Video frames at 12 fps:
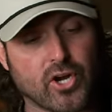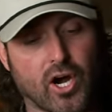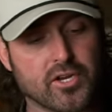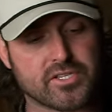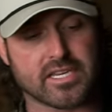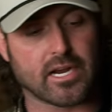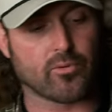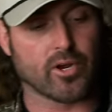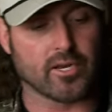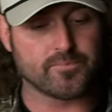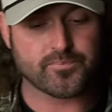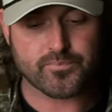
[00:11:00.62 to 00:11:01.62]
of the calls that I
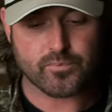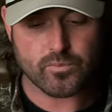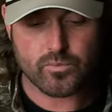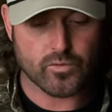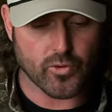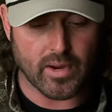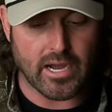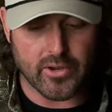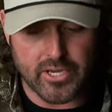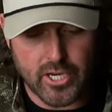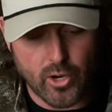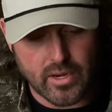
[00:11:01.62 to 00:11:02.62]
run
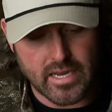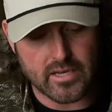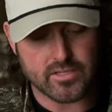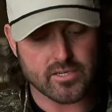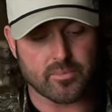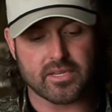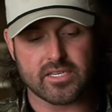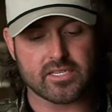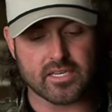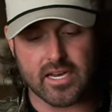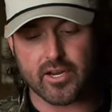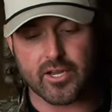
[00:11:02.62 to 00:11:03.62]
throughout, you know, and some of these
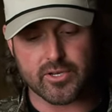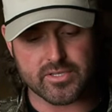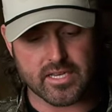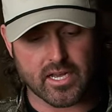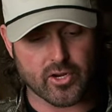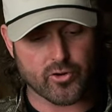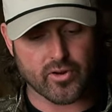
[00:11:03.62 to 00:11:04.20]
scenarios that I